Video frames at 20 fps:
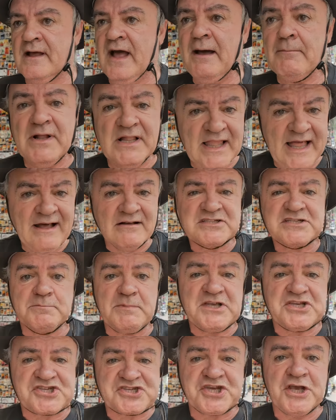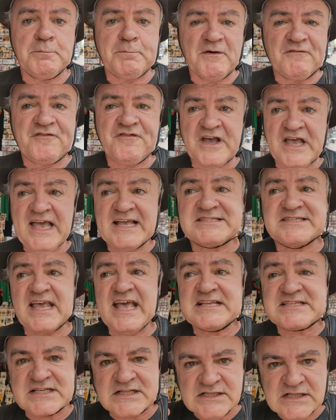I'm allowed to be superficial.
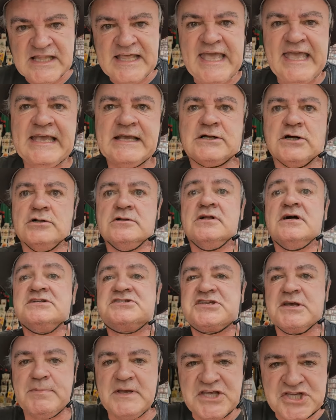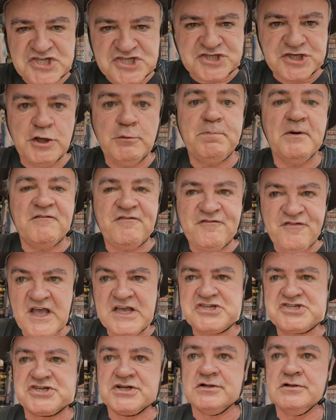It's legal to be
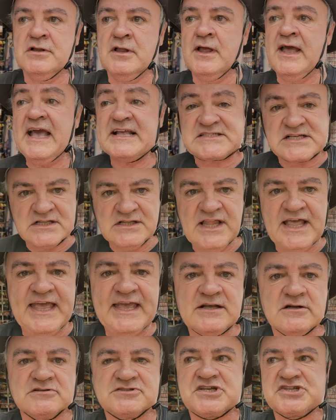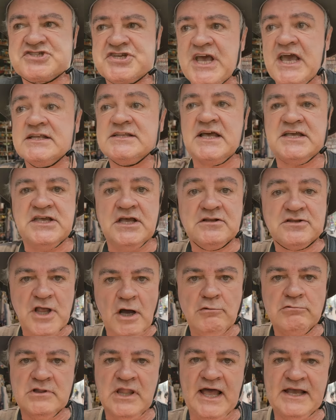superficial. It's legal to say that you
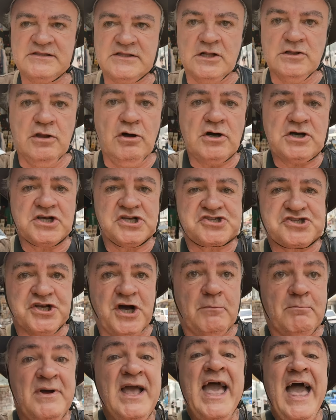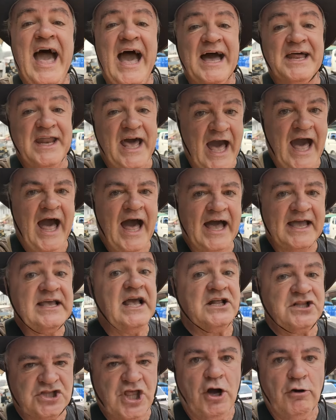don't like the look of something, and
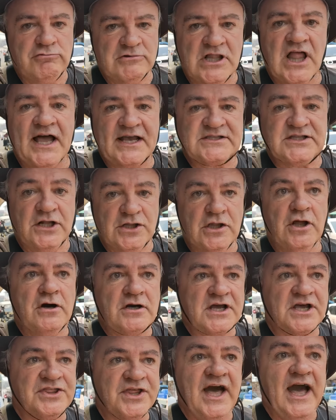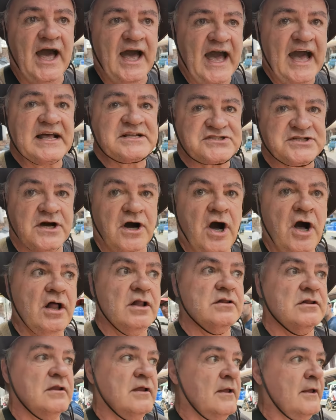I don't like the look of that at
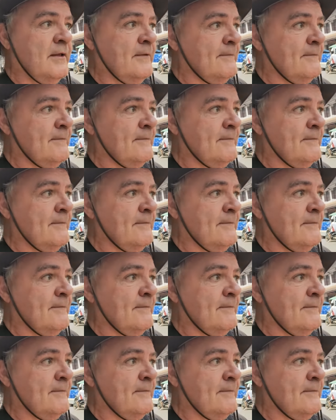all.